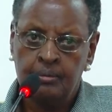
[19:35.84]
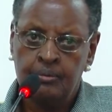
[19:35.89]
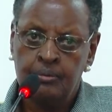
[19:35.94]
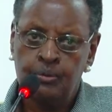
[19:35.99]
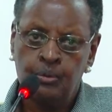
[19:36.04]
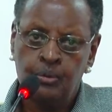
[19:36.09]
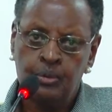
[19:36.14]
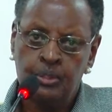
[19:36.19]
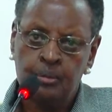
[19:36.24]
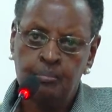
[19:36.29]

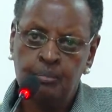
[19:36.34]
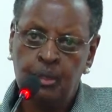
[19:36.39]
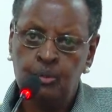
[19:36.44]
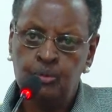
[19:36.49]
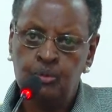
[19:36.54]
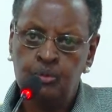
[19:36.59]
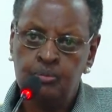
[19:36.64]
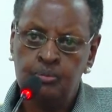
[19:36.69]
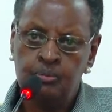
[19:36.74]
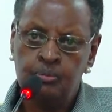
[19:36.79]
throw them
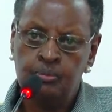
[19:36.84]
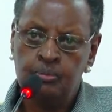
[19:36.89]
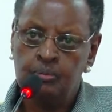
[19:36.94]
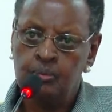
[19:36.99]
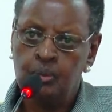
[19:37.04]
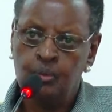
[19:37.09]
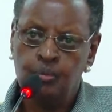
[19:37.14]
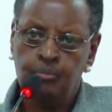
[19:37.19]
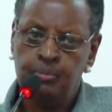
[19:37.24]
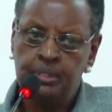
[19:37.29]
out
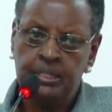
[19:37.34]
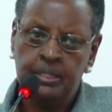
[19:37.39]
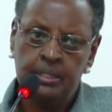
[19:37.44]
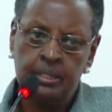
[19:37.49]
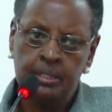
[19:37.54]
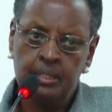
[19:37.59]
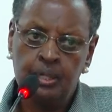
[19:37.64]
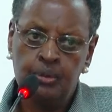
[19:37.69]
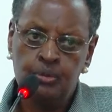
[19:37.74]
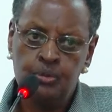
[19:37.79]

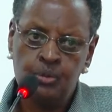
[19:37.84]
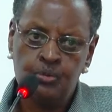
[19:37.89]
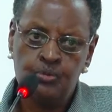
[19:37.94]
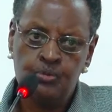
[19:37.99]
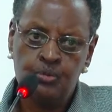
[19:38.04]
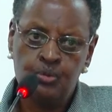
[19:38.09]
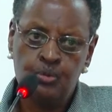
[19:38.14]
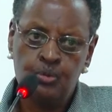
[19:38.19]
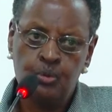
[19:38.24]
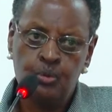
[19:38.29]
completely out of
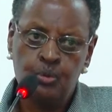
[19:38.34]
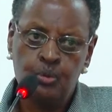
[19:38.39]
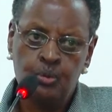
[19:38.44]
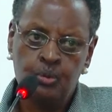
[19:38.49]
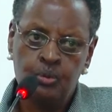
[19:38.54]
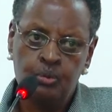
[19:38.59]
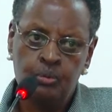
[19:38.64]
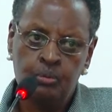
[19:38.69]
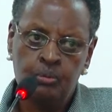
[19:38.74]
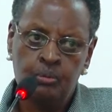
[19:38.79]
school,
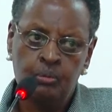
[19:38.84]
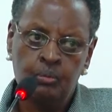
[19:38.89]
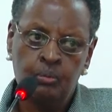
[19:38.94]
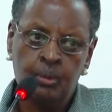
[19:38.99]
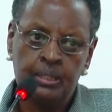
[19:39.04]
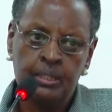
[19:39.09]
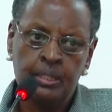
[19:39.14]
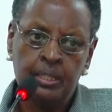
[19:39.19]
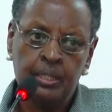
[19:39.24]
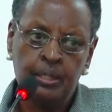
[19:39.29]

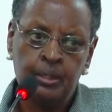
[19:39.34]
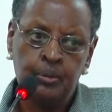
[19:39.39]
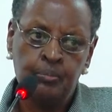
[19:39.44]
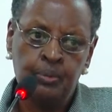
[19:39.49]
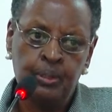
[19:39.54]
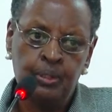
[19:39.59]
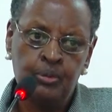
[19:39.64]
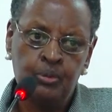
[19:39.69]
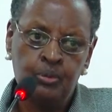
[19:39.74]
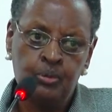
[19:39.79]
what help
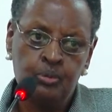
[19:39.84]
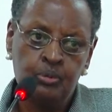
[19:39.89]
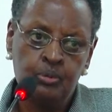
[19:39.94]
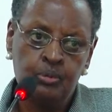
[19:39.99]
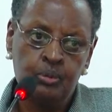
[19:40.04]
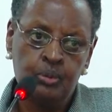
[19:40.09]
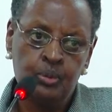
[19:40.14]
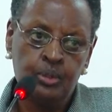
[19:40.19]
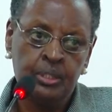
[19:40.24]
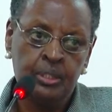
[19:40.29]
are you
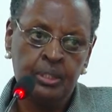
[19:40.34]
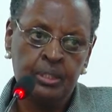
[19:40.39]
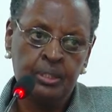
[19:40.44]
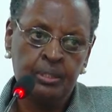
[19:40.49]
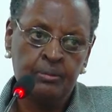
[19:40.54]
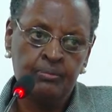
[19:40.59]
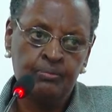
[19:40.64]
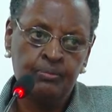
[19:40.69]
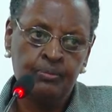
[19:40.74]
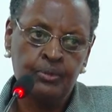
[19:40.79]
doing
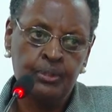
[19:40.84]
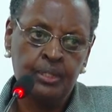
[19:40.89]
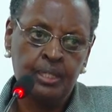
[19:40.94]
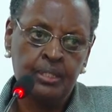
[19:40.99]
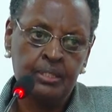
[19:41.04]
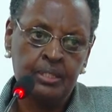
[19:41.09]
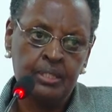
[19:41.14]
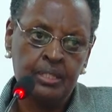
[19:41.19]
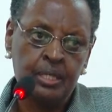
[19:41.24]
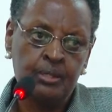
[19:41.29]
for
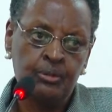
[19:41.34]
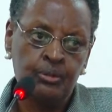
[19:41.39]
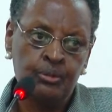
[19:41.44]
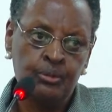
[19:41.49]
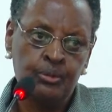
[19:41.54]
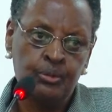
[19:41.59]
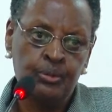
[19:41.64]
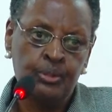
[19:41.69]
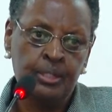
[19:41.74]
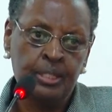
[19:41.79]
that child
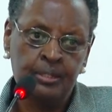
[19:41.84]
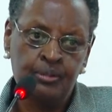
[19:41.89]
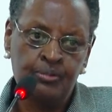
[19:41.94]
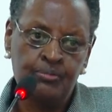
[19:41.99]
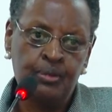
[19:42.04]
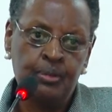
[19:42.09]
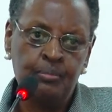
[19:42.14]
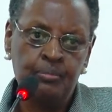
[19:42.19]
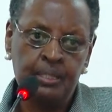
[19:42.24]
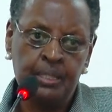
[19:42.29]
or that
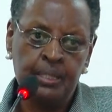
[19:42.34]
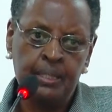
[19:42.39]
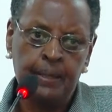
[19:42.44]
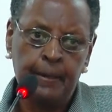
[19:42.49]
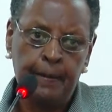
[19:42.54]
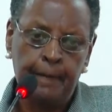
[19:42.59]
family?